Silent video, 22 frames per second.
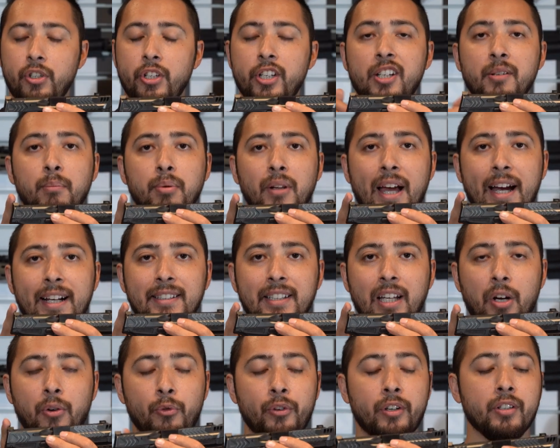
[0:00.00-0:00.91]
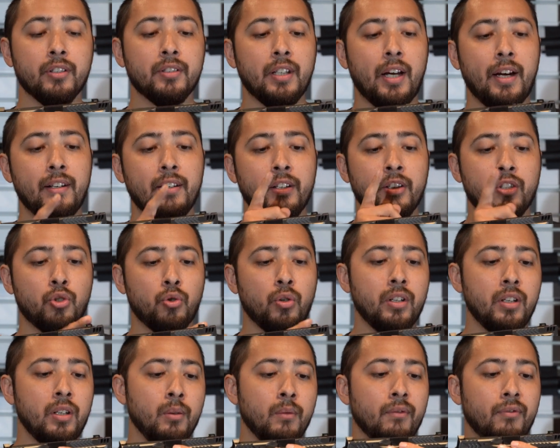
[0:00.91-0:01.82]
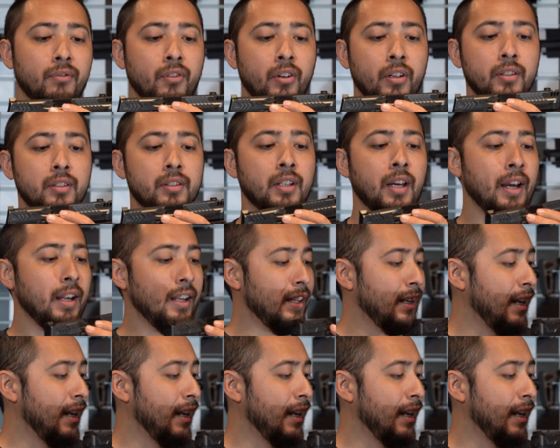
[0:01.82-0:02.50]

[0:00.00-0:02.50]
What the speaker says: You get a blacked out rear sight, a tritium front sight,